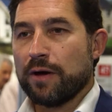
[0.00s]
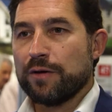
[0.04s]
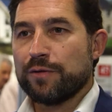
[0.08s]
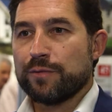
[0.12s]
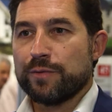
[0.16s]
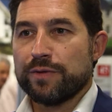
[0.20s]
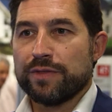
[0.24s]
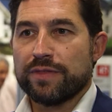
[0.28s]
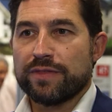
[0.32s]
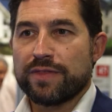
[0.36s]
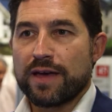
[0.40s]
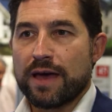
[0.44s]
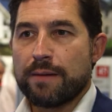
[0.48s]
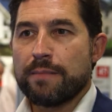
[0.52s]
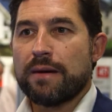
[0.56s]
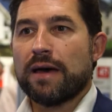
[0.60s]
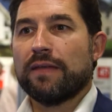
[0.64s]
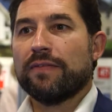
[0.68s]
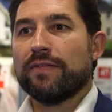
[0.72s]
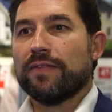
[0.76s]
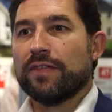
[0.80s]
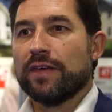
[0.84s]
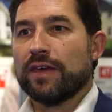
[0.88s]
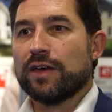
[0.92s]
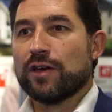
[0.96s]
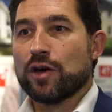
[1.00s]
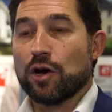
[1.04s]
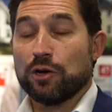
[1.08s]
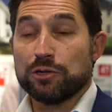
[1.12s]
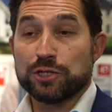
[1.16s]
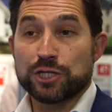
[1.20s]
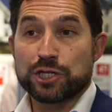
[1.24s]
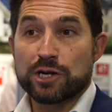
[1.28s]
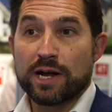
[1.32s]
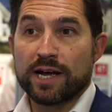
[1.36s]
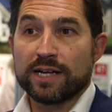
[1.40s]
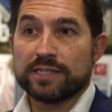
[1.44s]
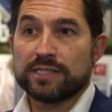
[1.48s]
both with them and the
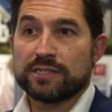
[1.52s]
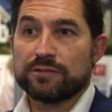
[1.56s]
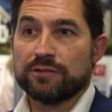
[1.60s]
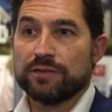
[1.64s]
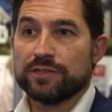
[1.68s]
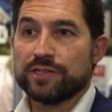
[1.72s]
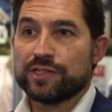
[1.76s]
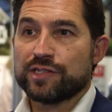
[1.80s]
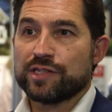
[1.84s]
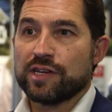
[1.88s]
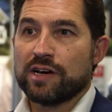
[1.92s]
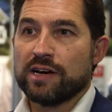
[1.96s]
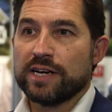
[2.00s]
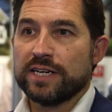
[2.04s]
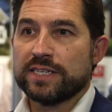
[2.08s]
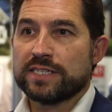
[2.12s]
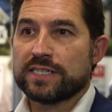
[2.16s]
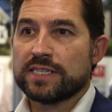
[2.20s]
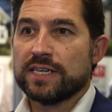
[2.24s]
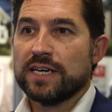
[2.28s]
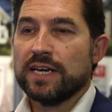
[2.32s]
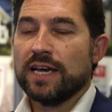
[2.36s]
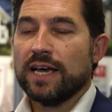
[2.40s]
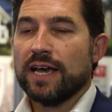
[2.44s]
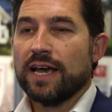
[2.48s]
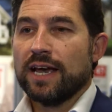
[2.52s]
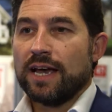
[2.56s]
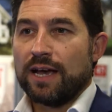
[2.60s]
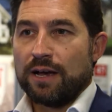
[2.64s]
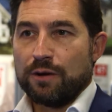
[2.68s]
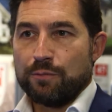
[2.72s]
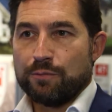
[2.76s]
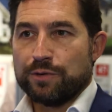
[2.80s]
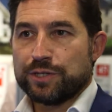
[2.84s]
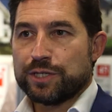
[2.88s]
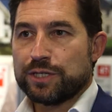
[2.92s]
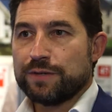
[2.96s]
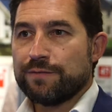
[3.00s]
contractor on site,
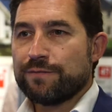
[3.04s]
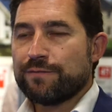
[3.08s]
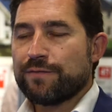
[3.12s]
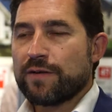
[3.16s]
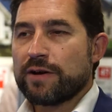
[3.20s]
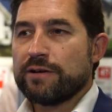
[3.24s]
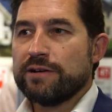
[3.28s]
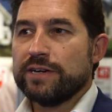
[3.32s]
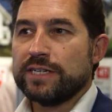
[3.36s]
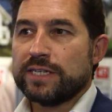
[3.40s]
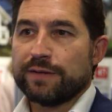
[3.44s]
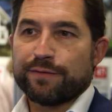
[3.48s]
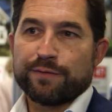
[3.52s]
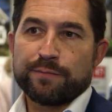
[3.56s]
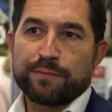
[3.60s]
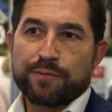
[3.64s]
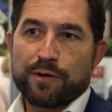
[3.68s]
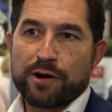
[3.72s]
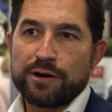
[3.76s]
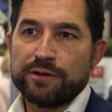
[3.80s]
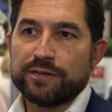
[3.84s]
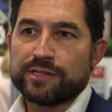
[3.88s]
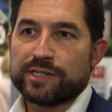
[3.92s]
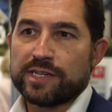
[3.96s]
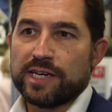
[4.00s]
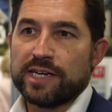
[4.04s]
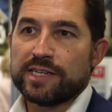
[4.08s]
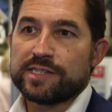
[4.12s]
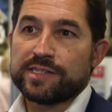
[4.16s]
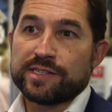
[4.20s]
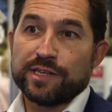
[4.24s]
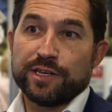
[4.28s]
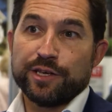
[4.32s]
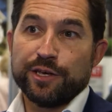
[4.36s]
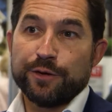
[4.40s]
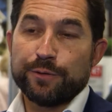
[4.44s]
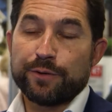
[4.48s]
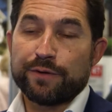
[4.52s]
which is a very different process
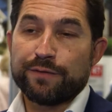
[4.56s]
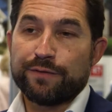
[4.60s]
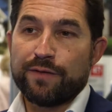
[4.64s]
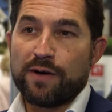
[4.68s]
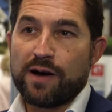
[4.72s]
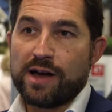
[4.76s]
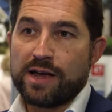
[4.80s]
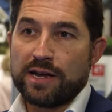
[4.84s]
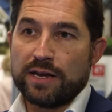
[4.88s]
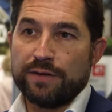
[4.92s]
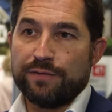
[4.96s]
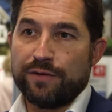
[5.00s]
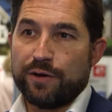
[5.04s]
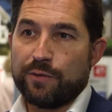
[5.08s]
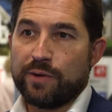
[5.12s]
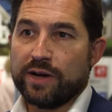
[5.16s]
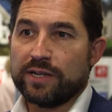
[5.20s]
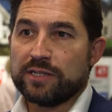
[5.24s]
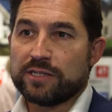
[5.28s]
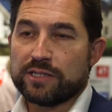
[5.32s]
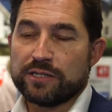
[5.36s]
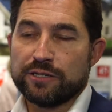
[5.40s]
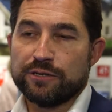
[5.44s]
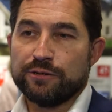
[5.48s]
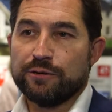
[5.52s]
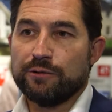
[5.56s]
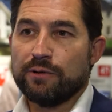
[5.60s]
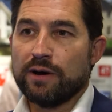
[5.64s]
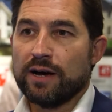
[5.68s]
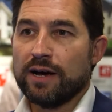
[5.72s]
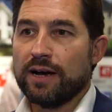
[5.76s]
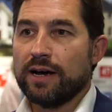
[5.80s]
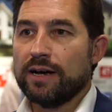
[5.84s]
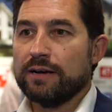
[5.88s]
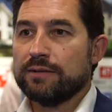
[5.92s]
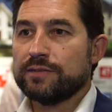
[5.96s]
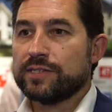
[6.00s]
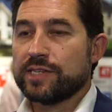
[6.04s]
that you would find if you went
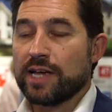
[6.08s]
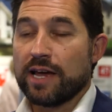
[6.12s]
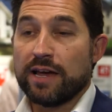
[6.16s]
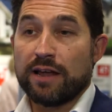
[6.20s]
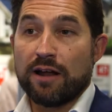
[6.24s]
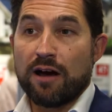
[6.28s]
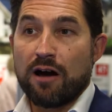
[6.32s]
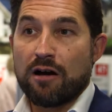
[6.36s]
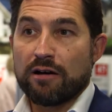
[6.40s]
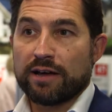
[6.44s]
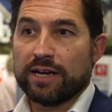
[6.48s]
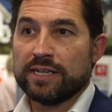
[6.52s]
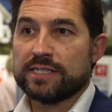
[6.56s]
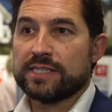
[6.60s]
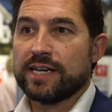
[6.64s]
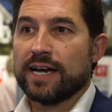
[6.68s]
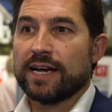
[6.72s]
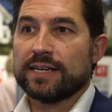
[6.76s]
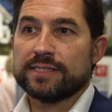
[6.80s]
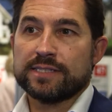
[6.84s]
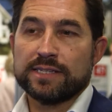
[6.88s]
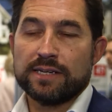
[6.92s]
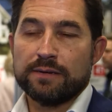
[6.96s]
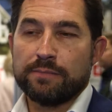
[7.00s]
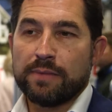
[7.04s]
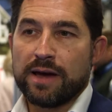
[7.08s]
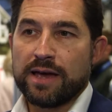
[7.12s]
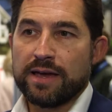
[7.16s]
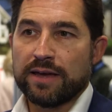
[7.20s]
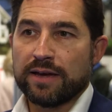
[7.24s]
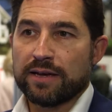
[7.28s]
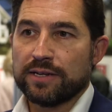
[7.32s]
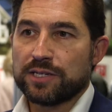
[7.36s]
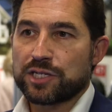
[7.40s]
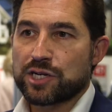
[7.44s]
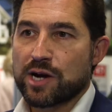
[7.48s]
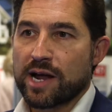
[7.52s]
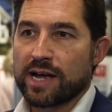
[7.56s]
to, say, an architect and a main
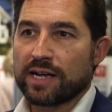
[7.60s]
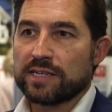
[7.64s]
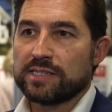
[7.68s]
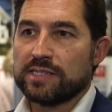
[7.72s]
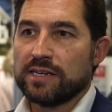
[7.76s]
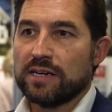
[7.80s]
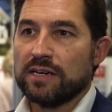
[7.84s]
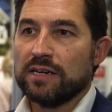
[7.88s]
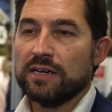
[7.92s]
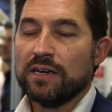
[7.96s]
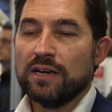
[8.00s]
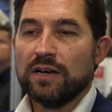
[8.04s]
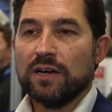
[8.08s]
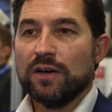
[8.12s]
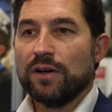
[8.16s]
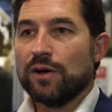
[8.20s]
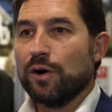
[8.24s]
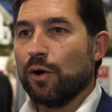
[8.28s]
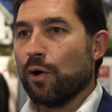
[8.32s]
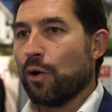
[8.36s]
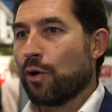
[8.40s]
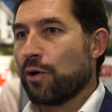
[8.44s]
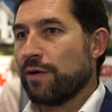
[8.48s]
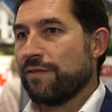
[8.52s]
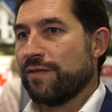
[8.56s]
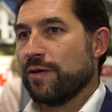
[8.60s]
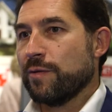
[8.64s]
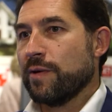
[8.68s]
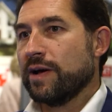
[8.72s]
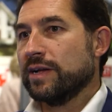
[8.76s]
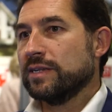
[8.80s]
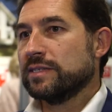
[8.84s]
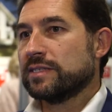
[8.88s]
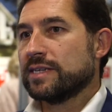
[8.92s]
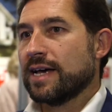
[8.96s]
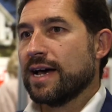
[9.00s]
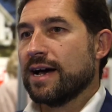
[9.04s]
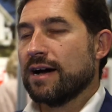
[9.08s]
contractor, or if you
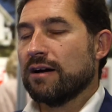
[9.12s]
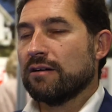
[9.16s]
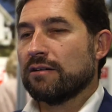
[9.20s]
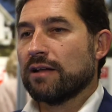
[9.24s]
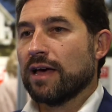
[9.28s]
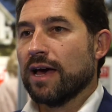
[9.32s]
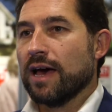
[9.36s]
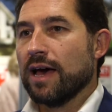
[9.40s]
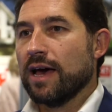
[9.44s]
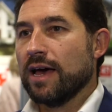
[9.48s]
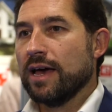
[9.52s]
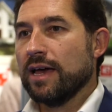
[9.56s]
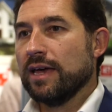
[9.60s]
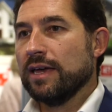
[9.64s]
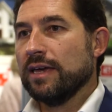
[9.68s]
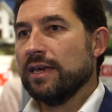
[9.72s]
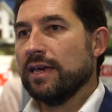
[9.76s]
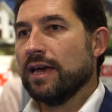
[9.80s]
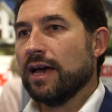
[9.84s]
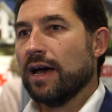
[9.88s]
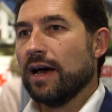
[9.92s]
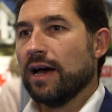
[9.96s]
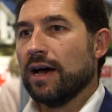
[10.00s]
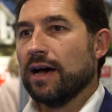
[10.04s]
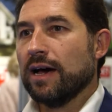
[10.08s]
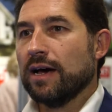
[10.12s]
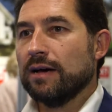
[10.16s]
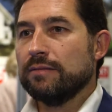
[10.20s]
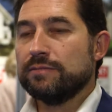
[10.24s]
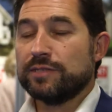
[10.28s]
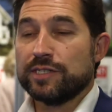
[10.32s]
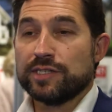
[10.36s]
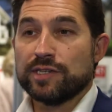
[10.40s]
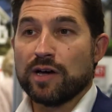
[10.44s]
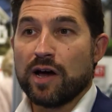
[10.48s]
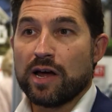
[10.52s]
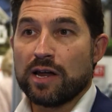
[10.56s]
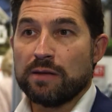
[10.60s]
went down a
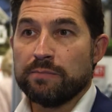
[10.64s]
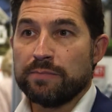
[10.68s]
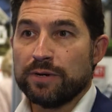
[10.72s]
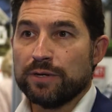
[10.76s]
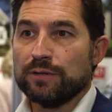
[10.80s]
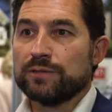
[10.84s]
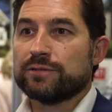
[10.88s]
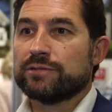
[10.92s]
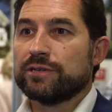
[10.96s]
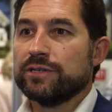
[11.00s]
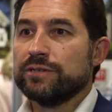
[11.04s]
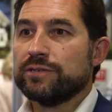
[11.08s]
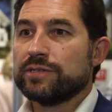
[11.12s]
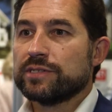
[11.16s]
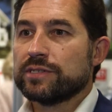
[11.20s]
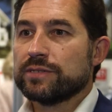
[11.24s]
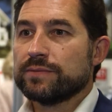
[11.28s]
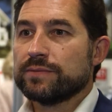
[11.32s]
design and build route.